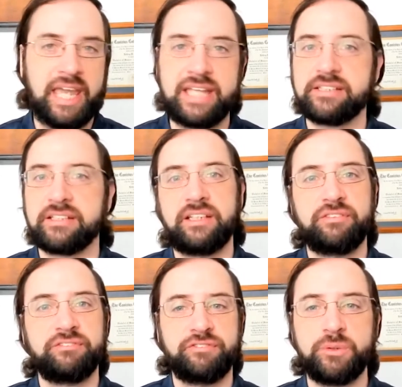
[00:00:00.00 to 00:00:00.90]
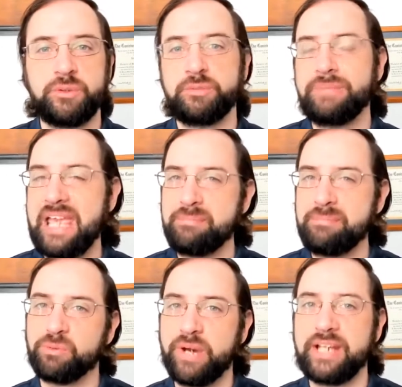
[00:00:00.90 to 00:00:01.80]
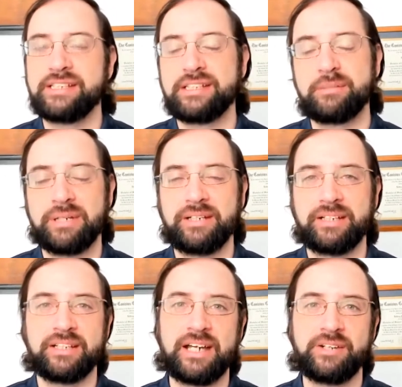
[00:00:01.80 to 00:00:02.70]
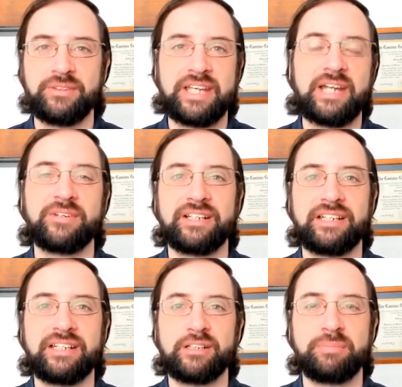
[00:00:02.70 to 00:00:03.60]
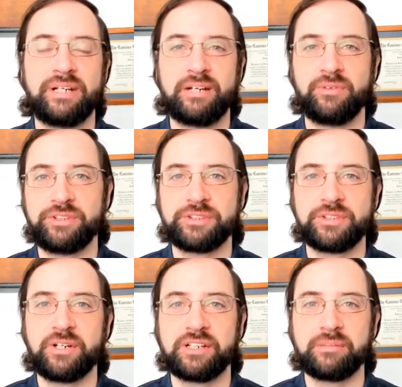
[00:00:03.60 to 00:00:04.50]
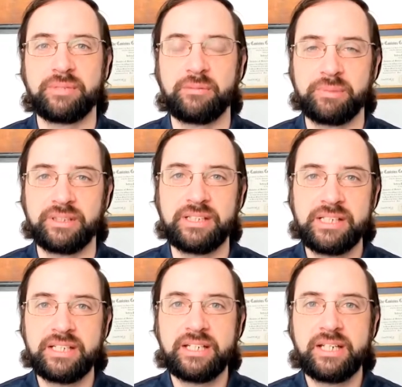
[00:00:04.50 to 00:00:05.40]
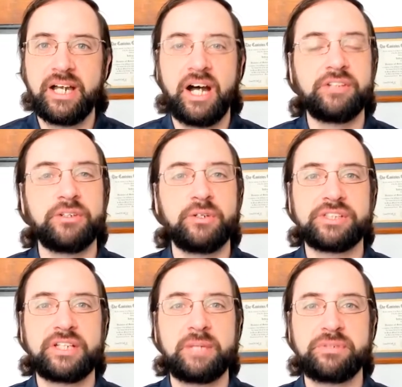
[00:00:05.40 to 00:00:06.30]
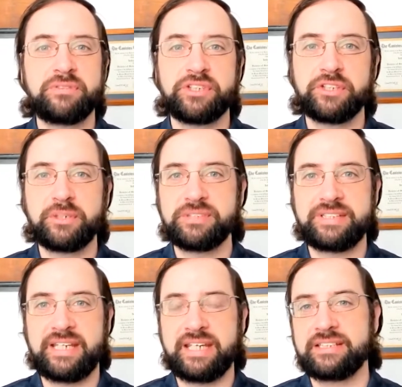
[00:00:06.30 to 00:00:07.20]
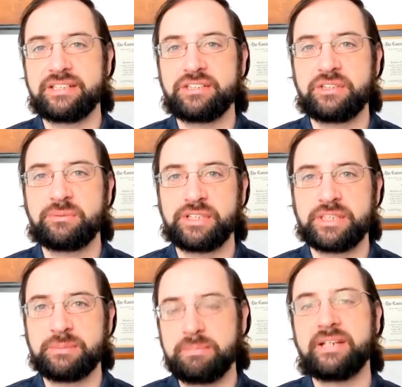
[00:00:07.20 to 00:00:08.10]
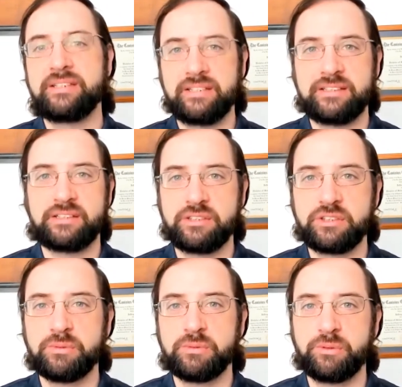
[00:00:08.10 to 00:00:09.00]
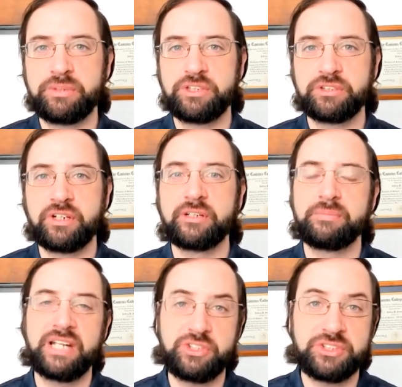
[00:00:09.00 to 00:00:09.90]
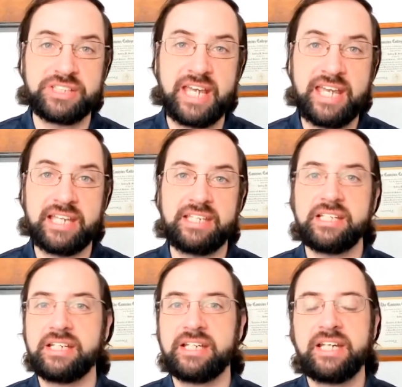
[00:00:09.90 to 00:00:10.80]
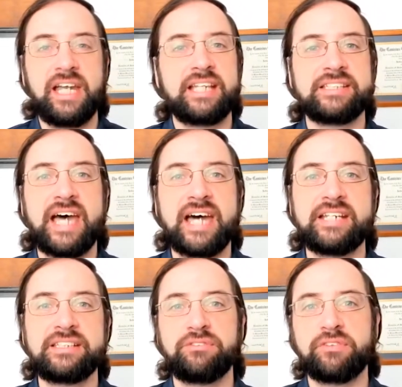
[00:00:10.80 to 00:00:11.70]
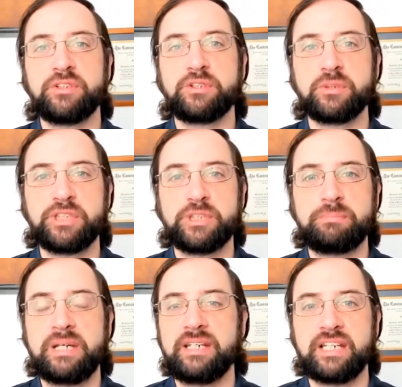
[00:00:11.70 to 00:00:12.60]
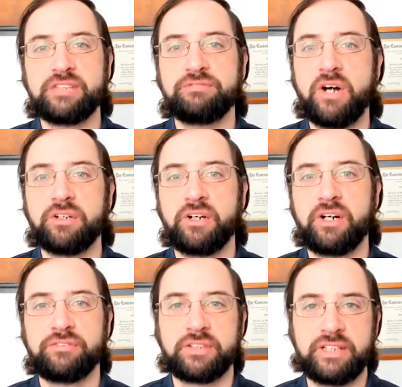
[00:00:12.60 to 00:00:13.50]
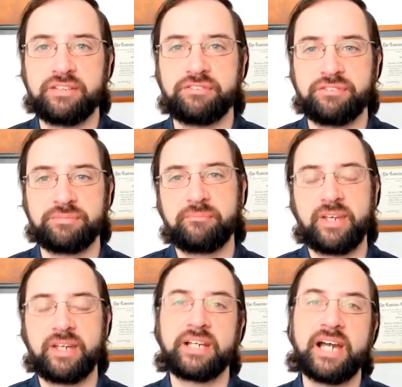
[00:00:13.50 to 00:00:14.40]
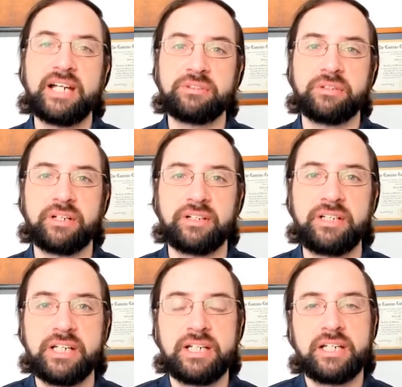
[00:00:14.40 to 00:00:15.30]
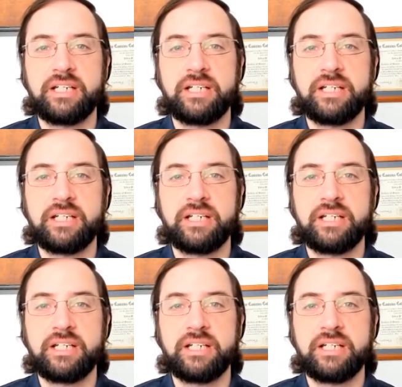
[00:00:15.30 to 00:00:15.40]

gasoline, food, maybe rent, depending on how you calculate and depending on what you're talking about. But under those types of circumstances, you would expect that the consumer would be struggling. But as you say, it's not as if consumer spending has fallen off a cliff. On the contrary,